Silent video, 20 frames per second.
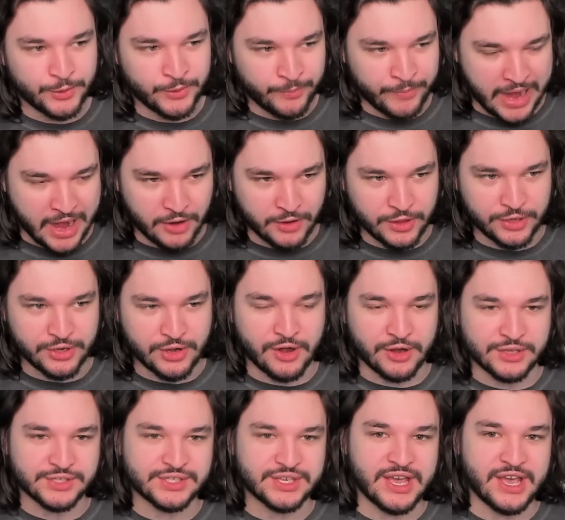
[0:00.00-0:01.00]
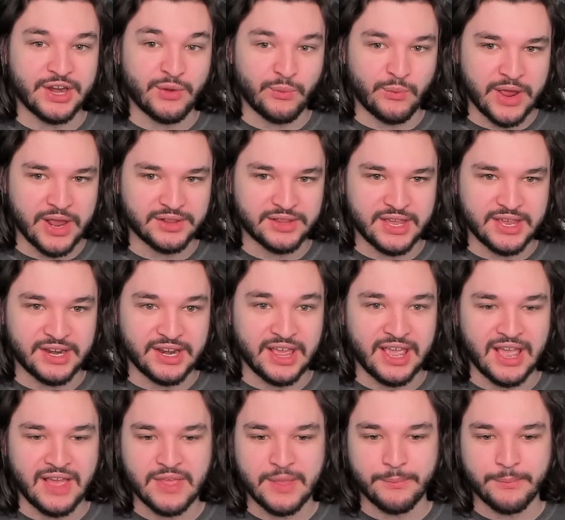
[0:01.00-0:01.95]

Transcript: Power of the Dark Side, Waylay in hand.